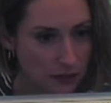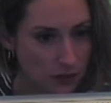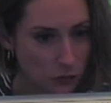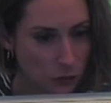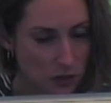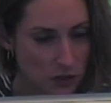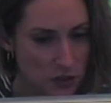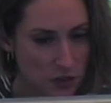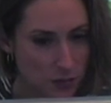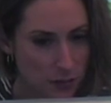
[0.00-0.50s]

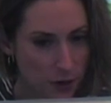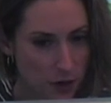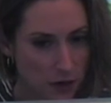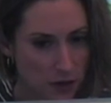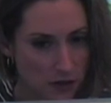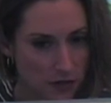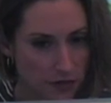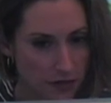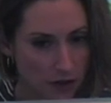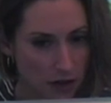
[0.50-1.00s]
which is part
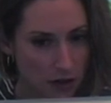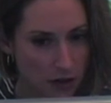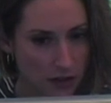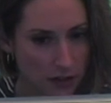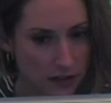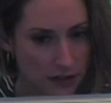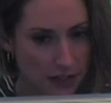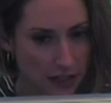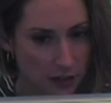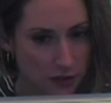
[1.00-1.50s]
of the
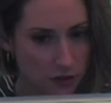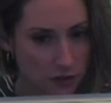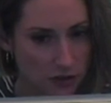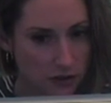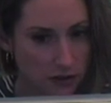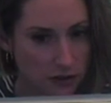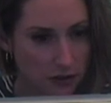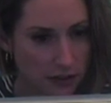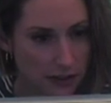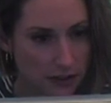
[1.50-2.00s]
architecture
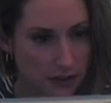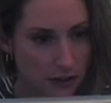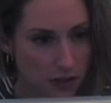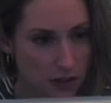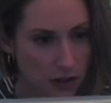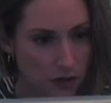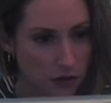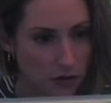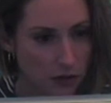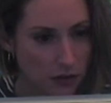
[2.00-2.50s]
and the
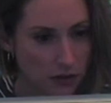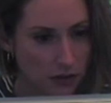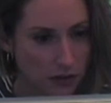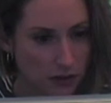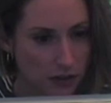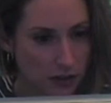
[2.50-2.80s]
code.